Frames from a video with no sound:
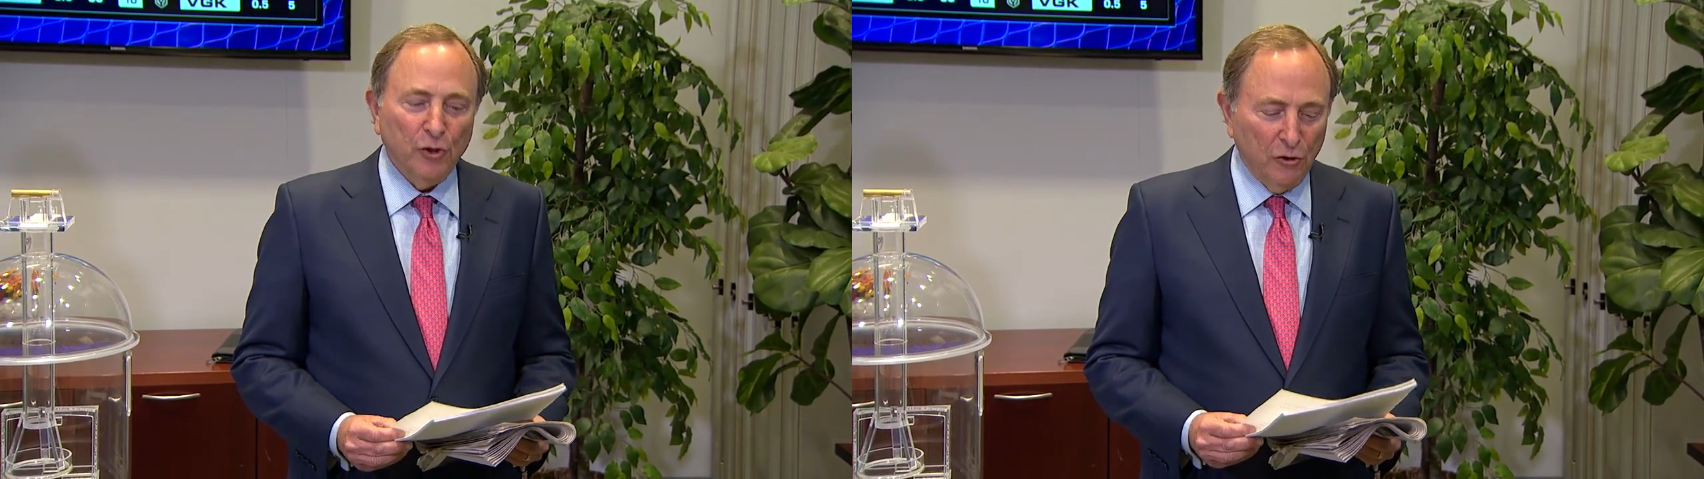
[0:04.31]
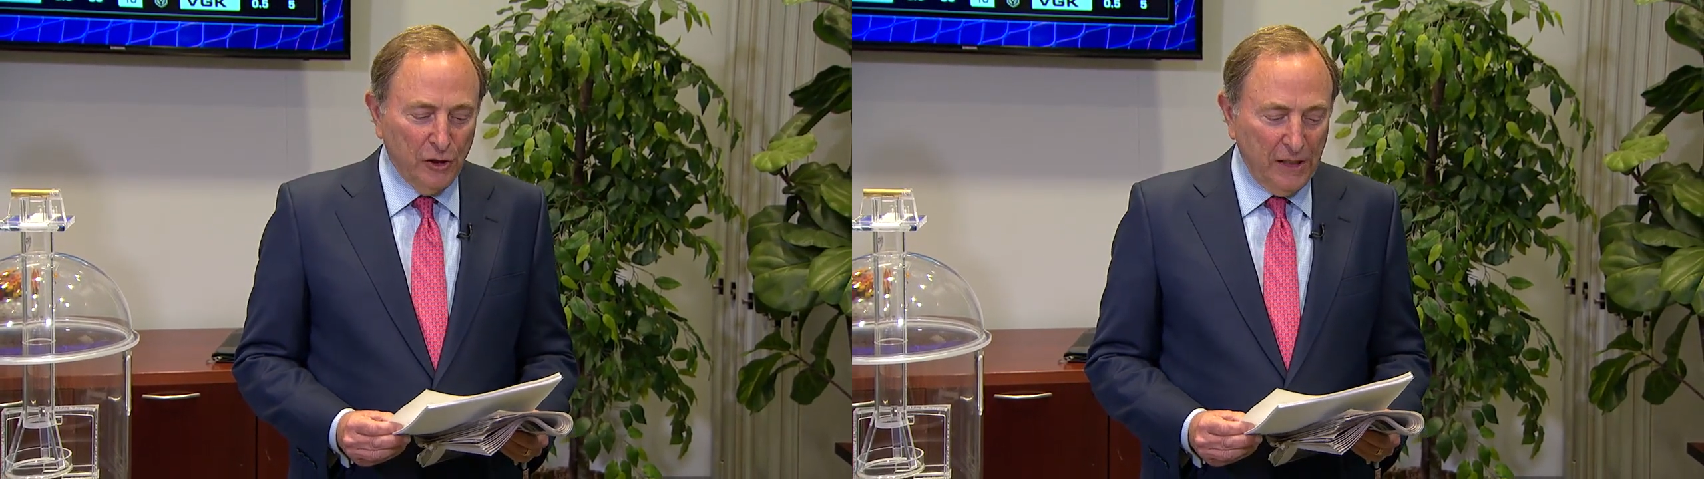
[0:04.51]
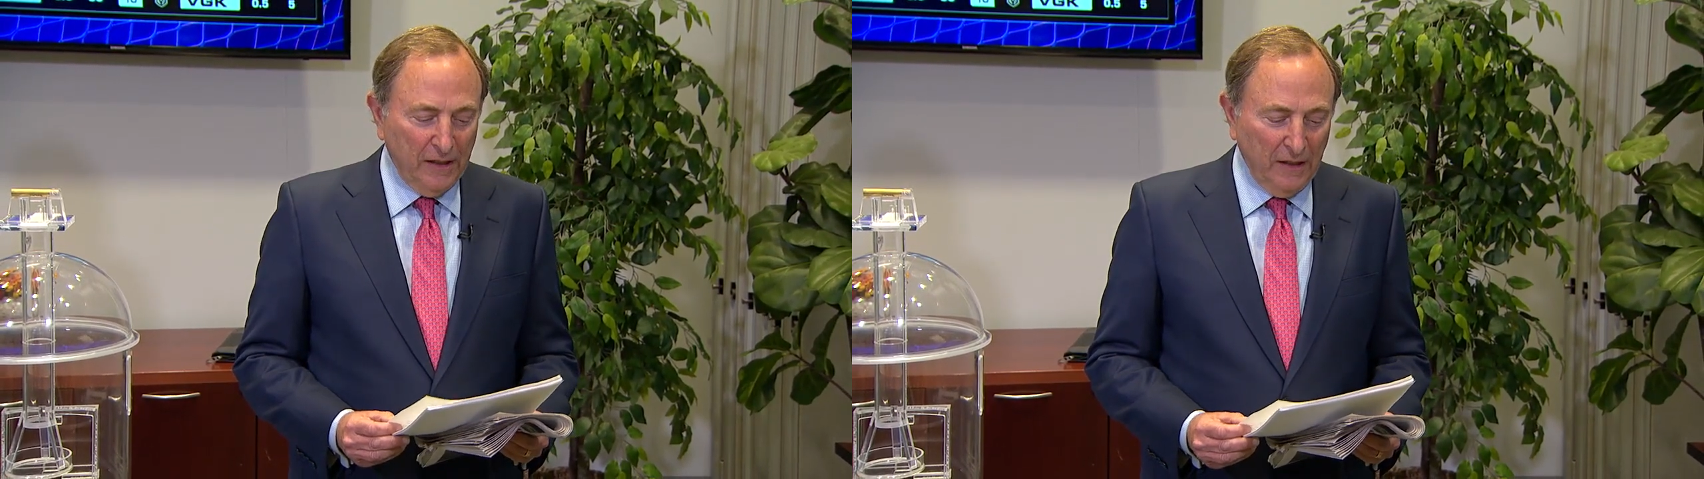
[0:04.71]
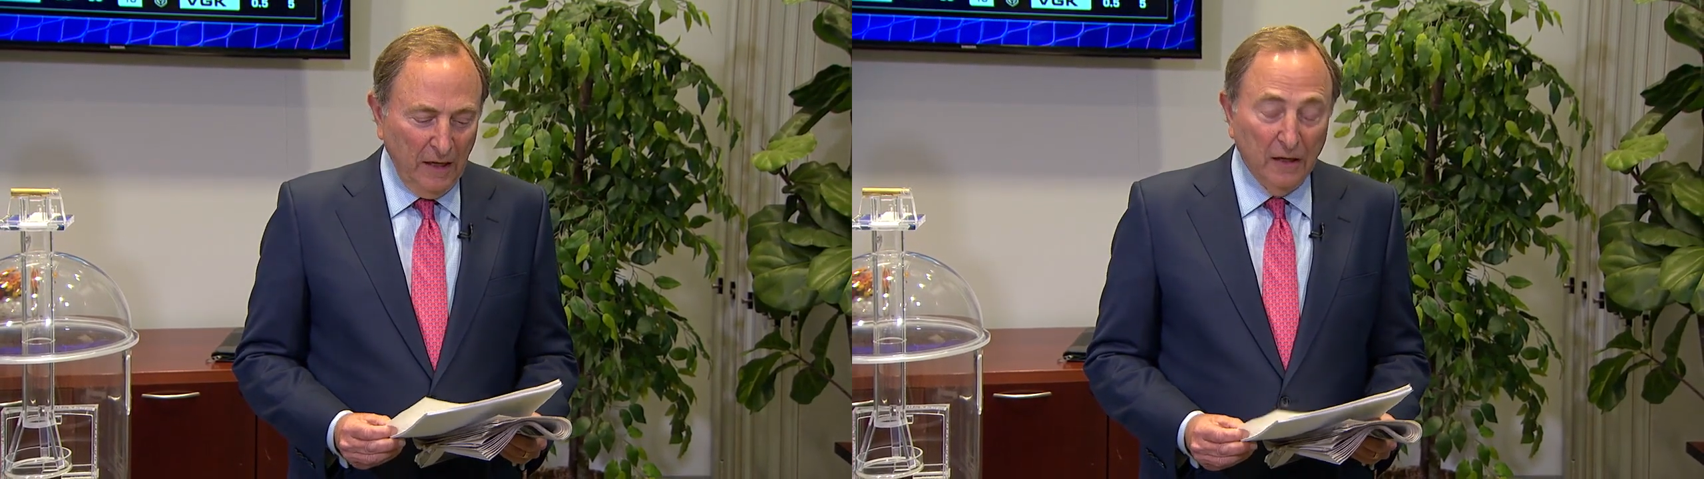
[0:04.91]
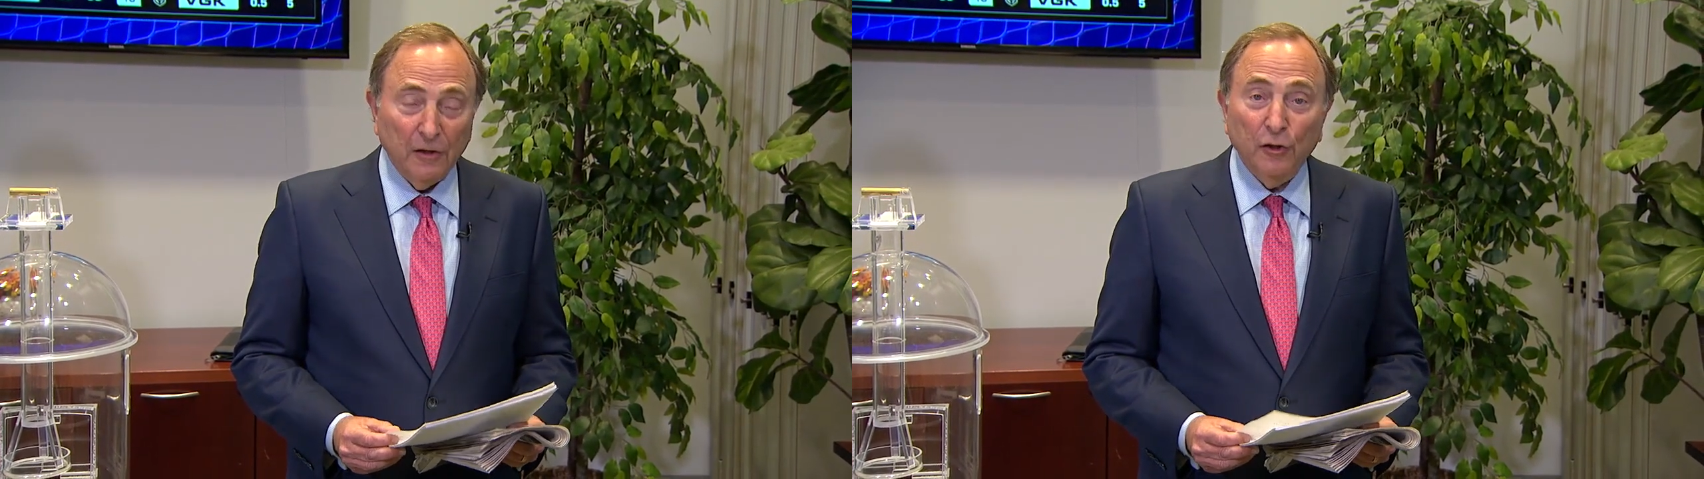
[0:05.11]
Jersey.
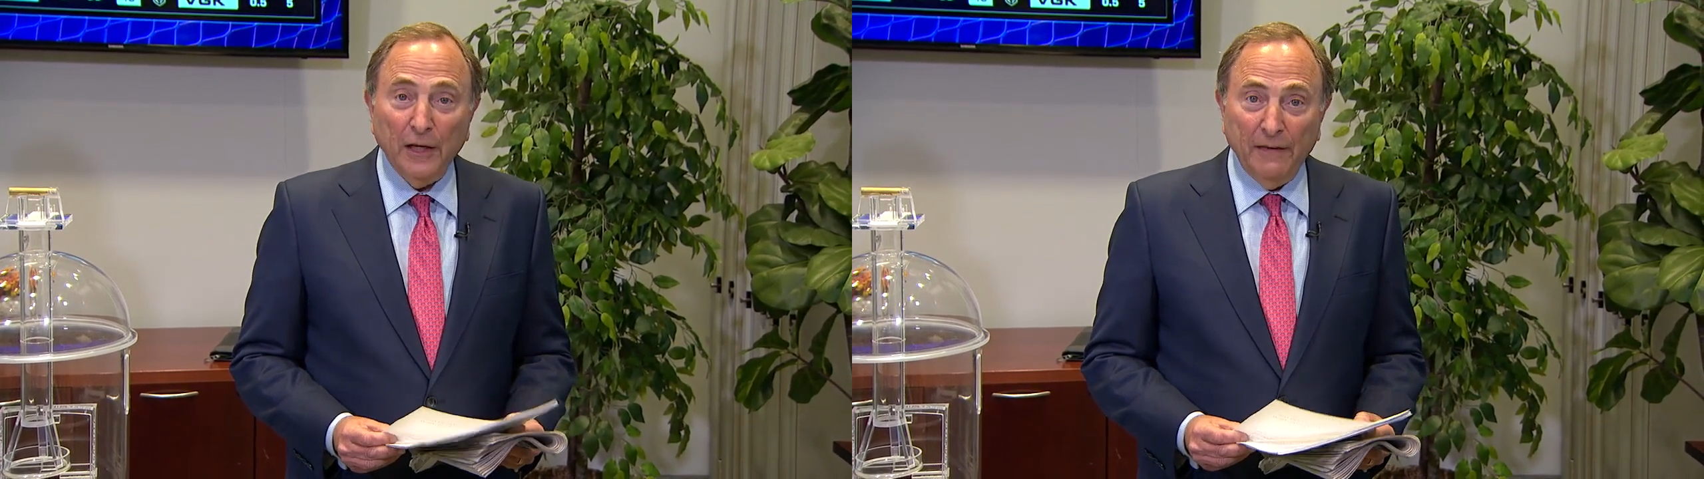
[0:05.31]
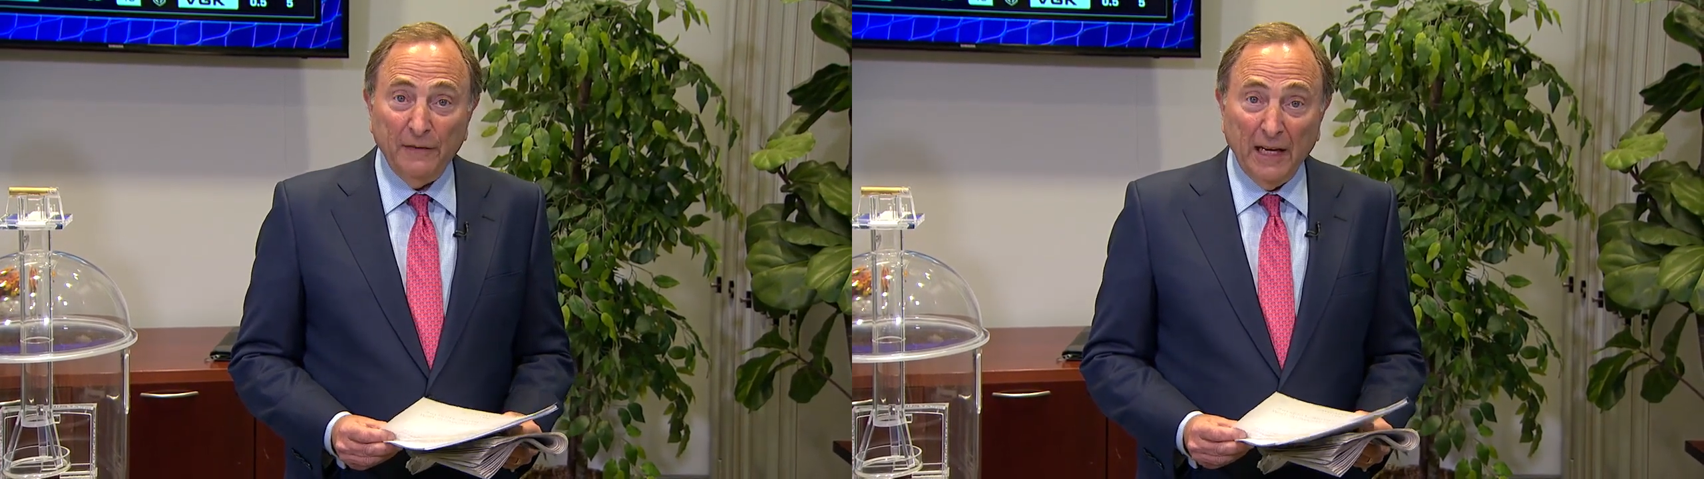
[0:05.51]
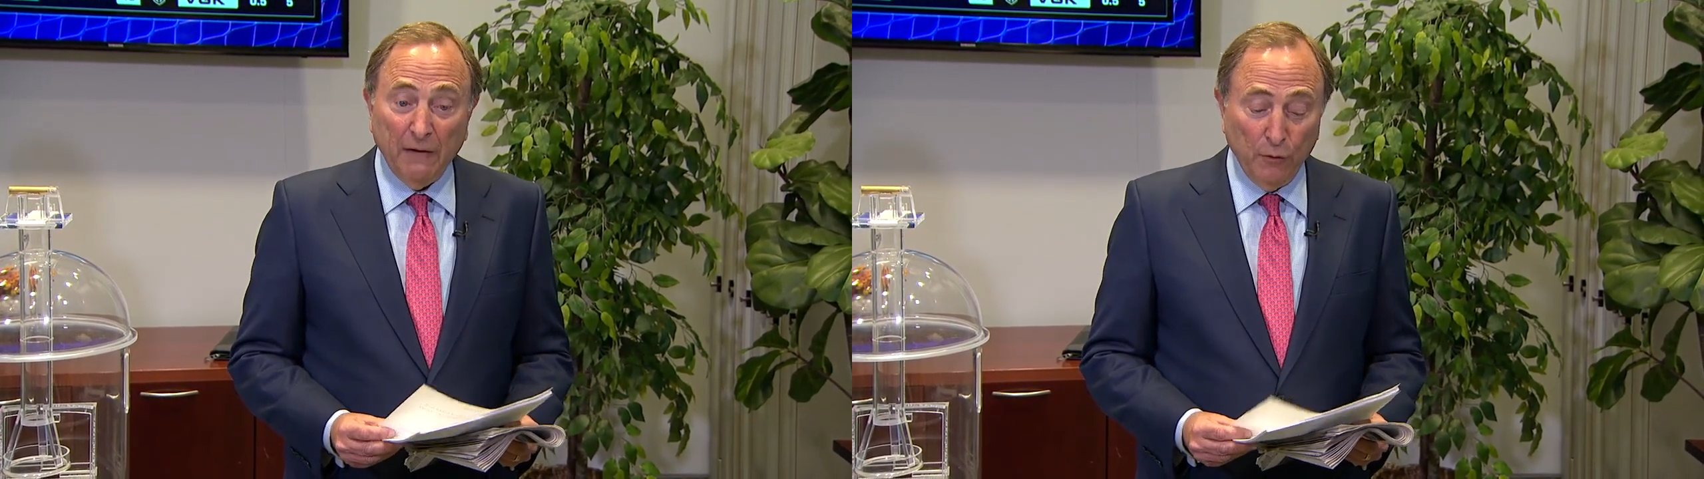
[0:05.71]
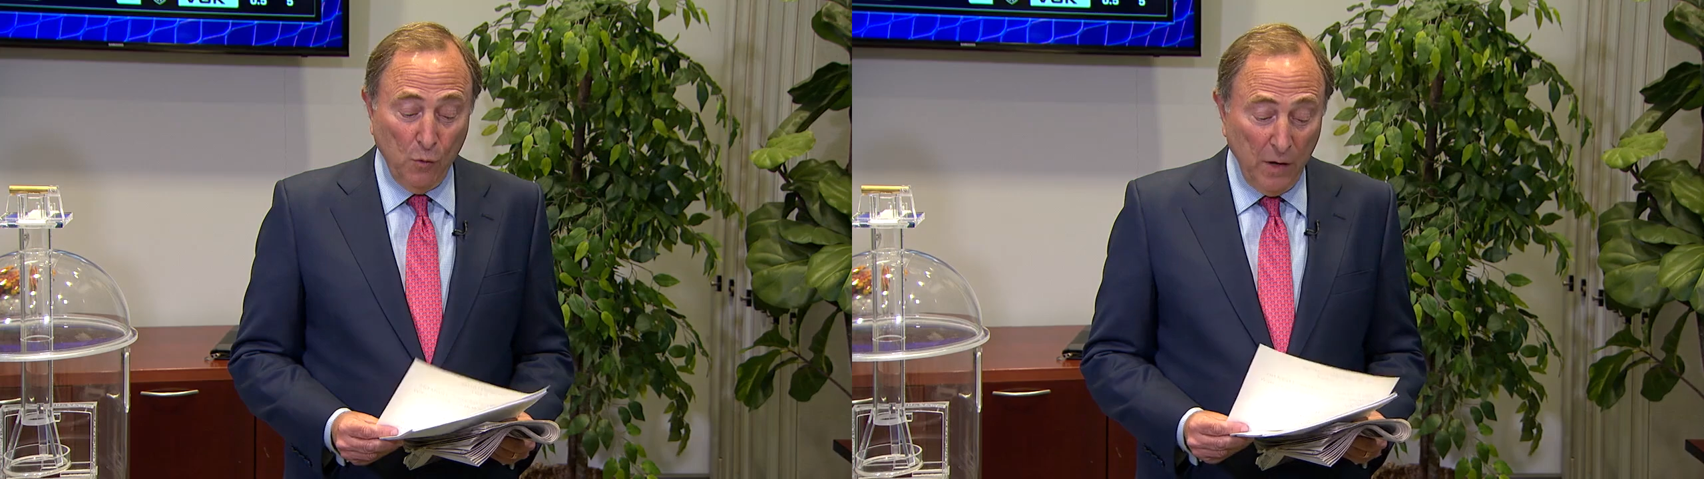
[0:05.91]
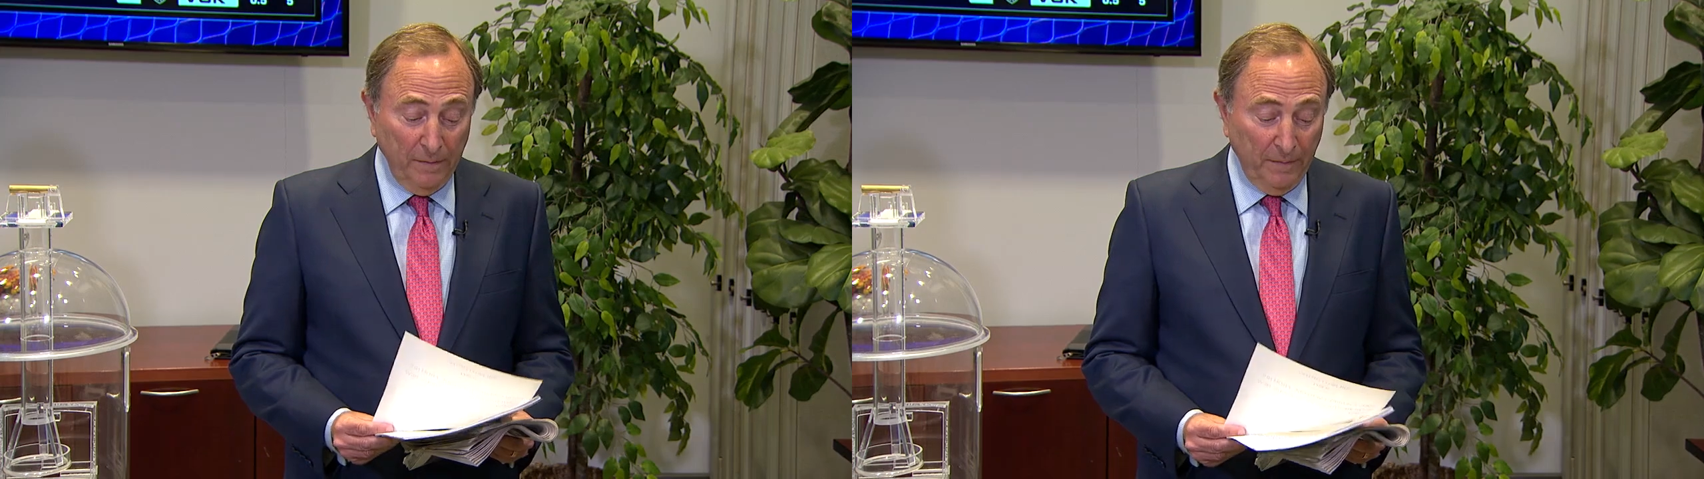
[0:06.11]
Good evening,
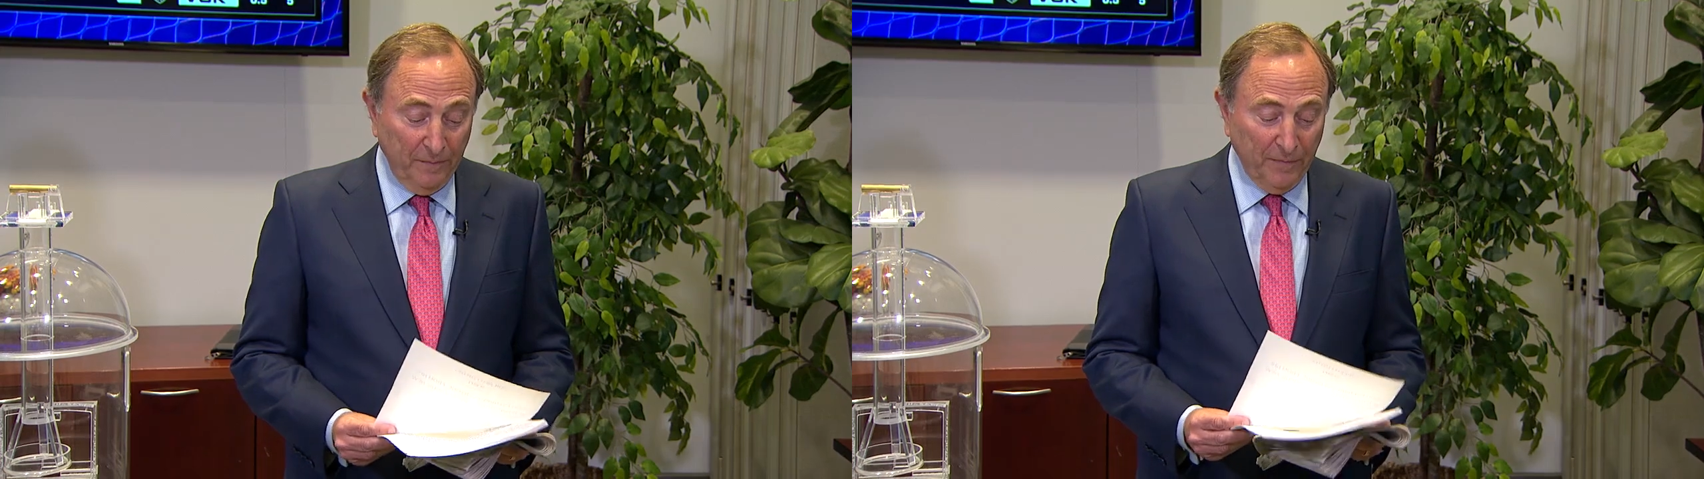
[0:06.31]
everyone.